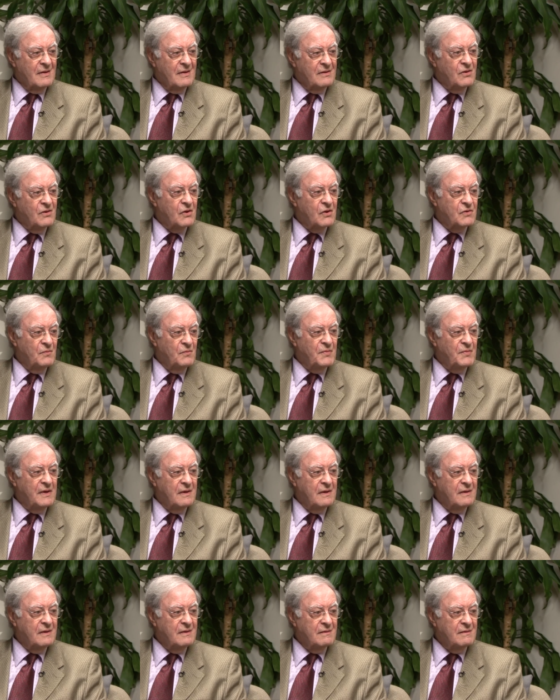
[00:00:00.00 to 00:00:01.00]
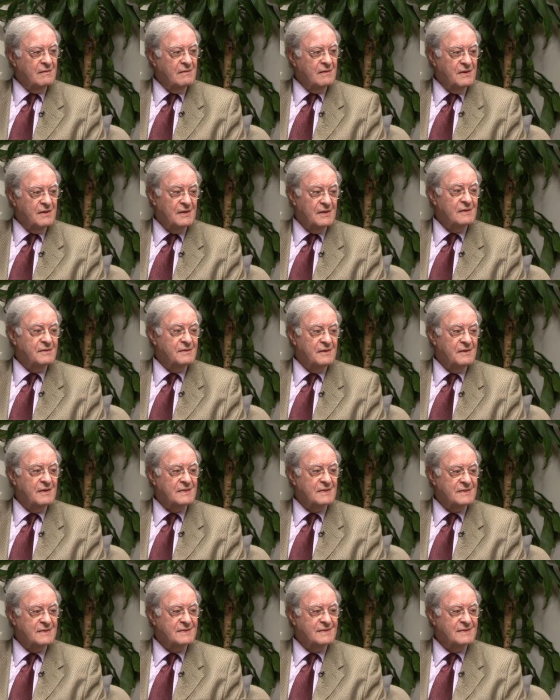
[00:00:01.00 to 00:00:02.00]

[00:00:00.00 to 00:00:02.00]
Not to be killed, yes.